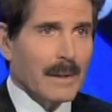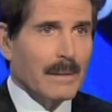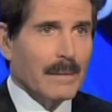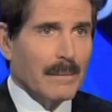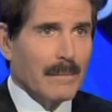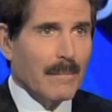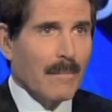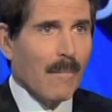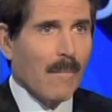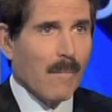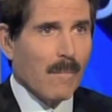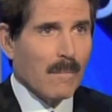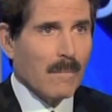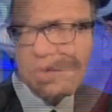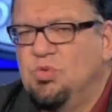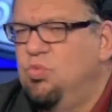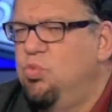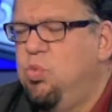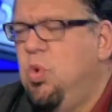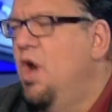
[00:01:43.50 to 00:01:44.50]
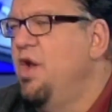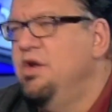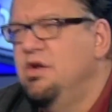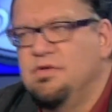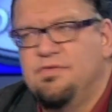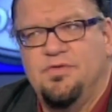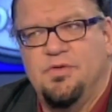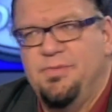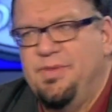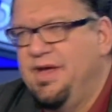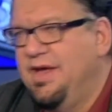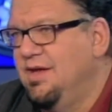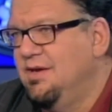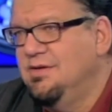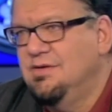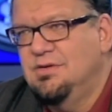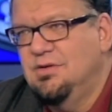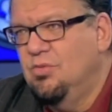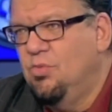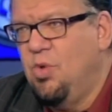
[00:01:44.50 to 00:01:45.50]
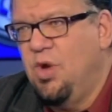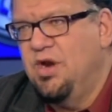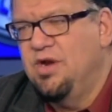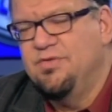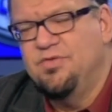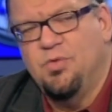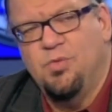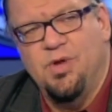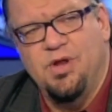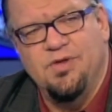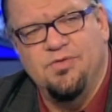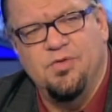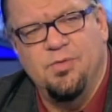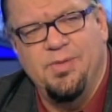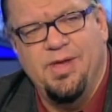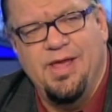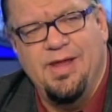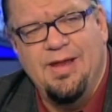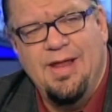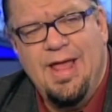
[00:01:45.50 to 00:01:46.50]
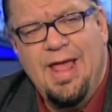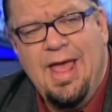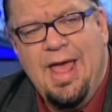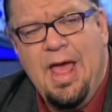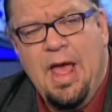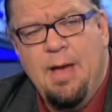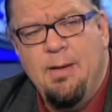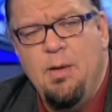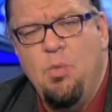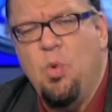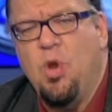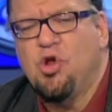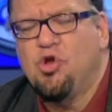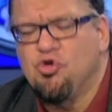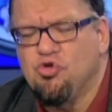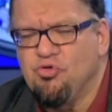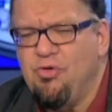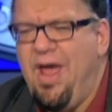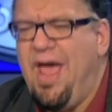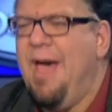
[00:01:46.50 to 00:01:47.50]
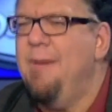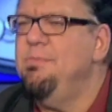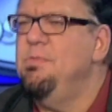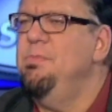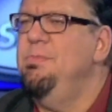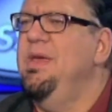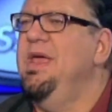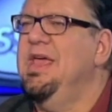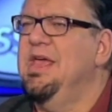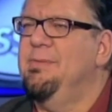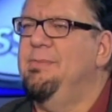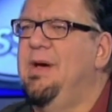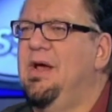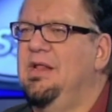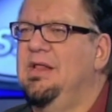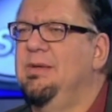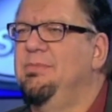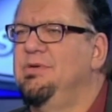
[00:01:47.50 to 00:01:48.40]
A couple years and was a wonderful man, wonderful, wonderful man. And what grabbed me about